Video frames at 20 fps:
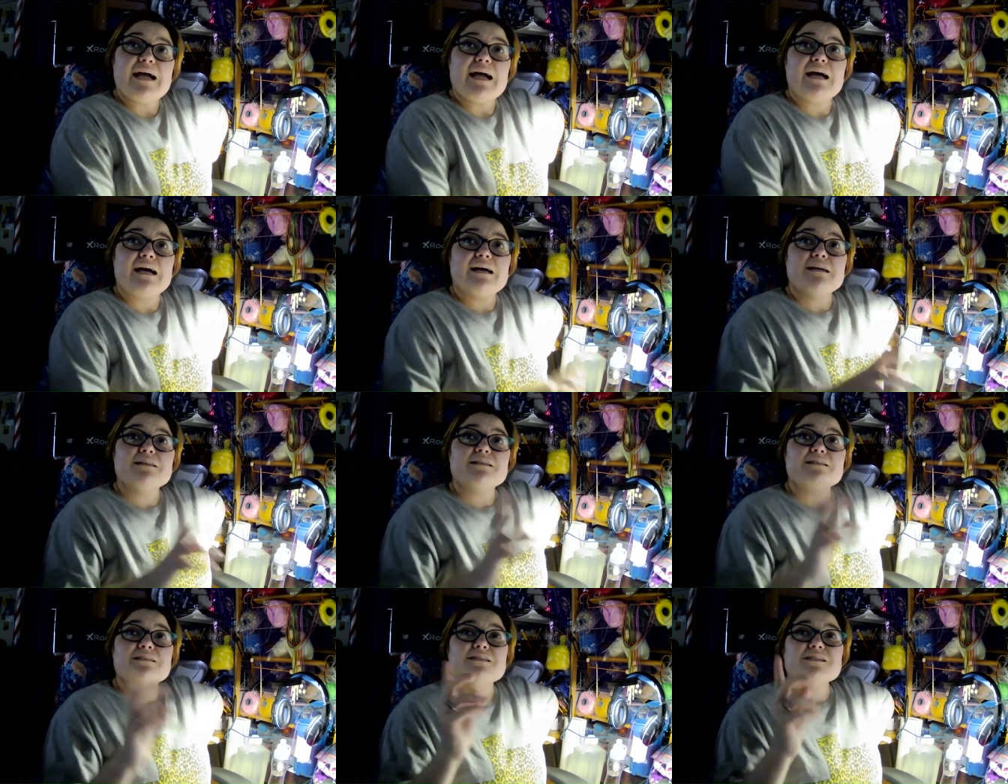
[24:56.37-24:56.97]

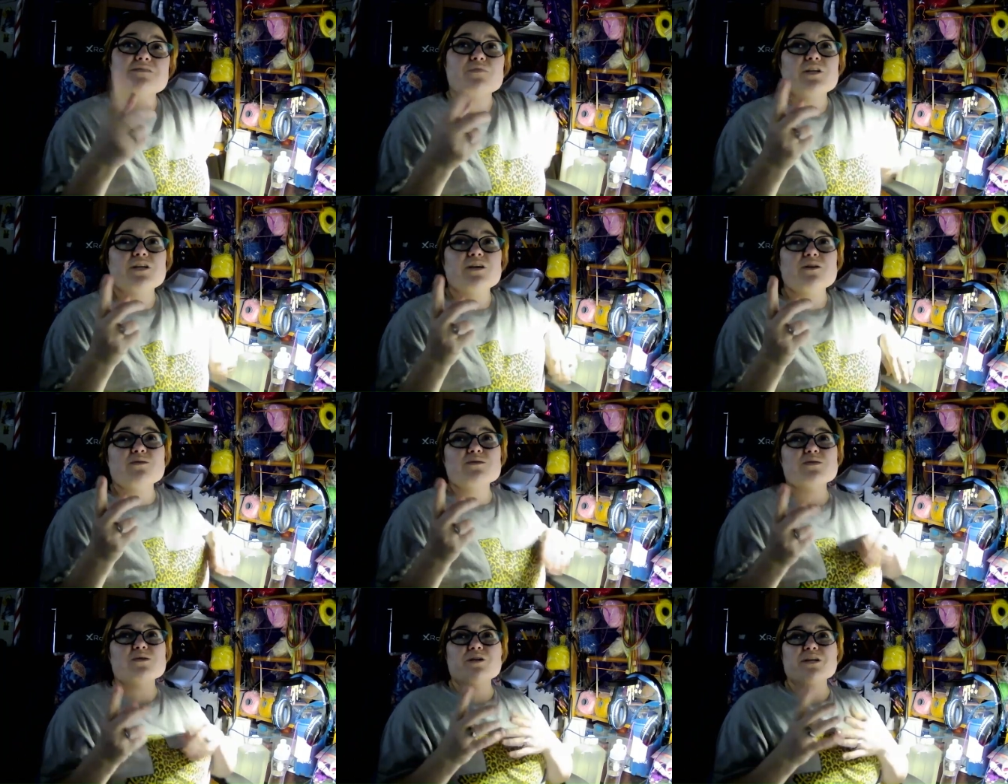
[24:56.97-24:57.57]
and this
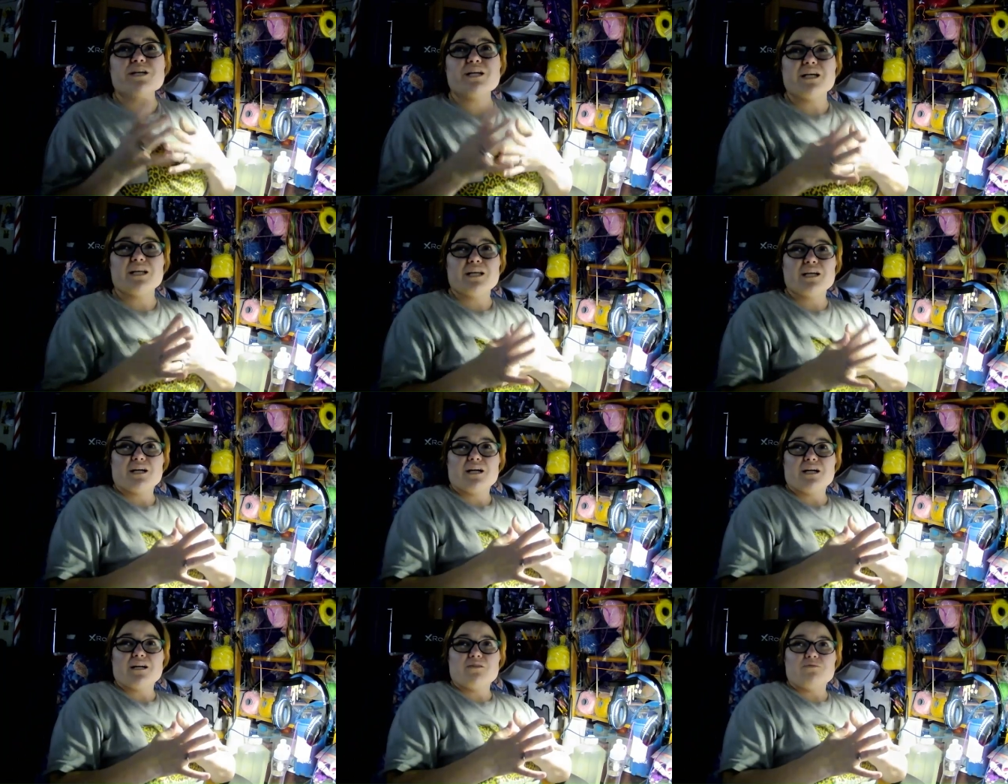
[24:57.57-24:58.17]
video is already
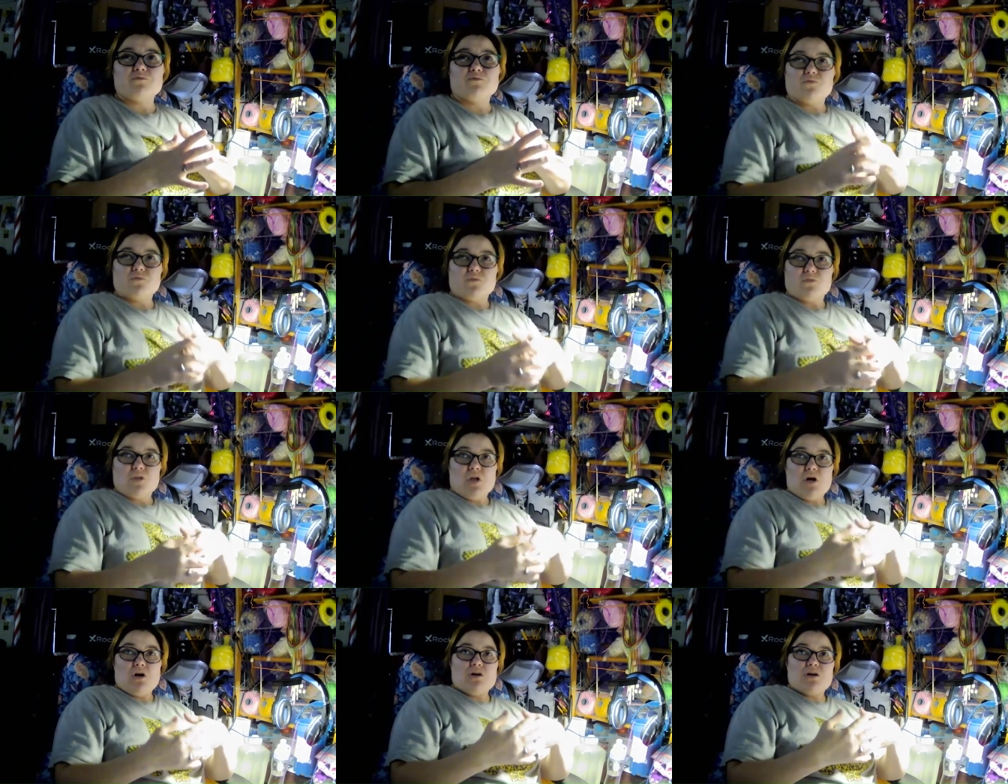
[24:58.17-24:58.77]
getting kind of
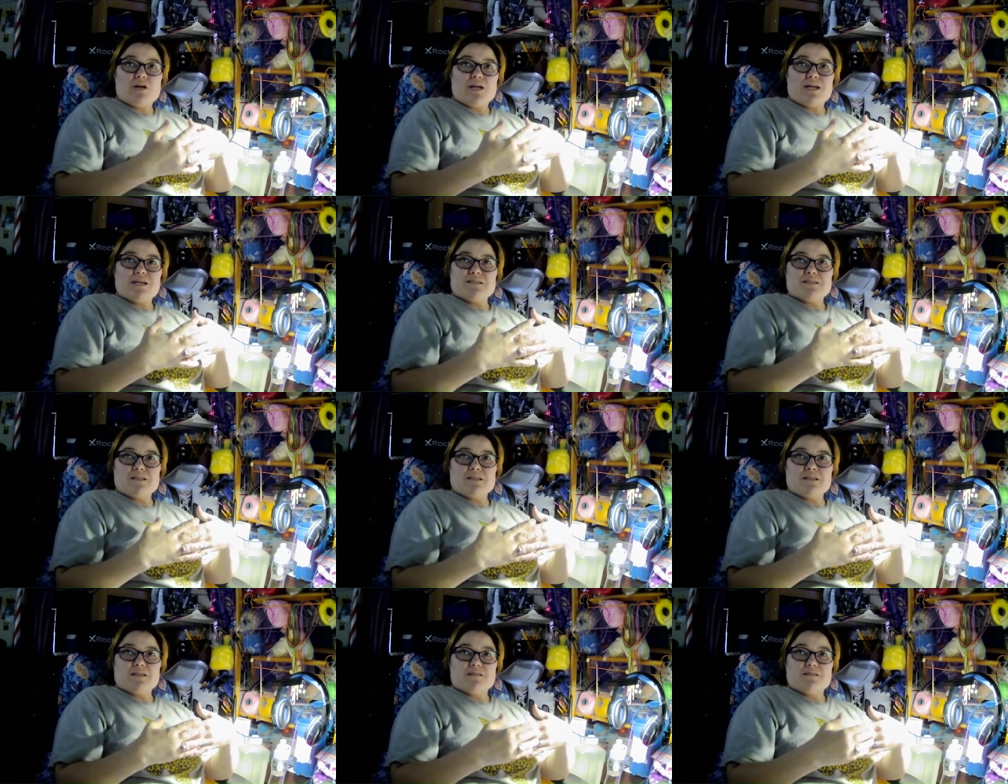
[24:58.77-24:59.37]
long
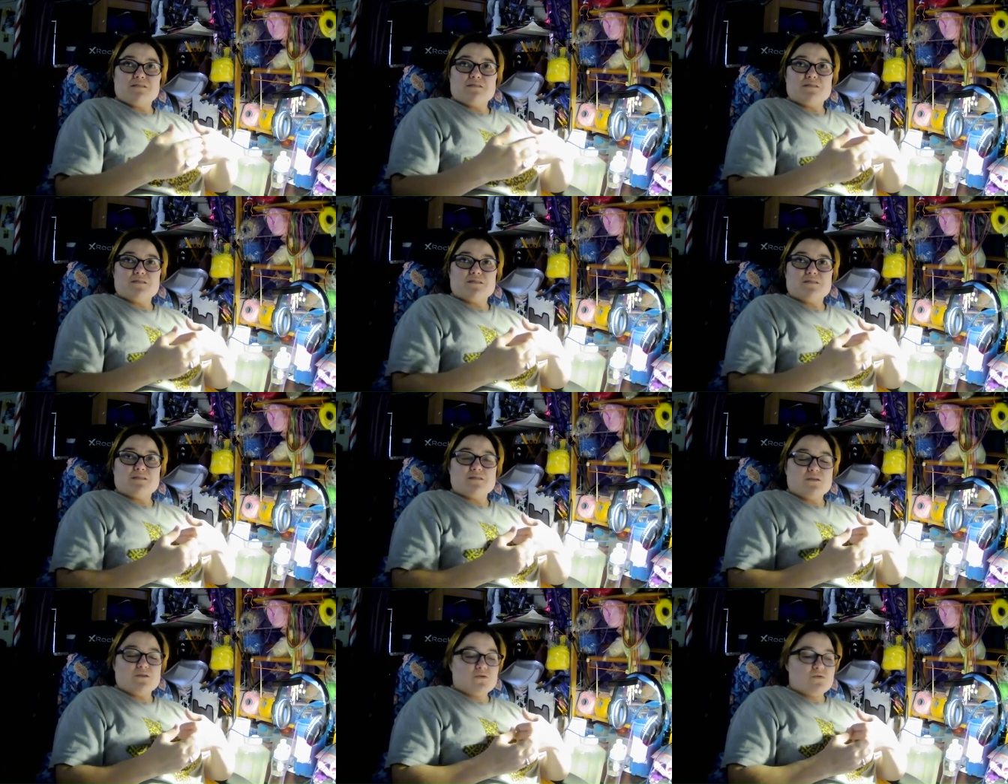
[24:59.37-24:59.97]
as it is.
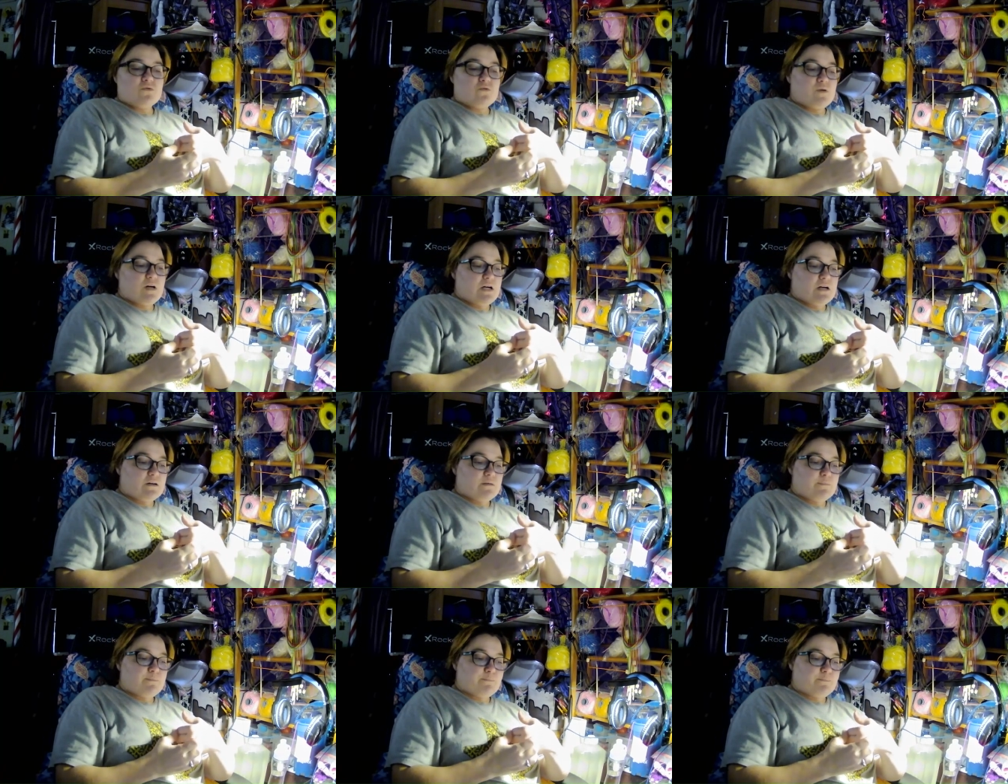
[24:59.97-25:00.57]
So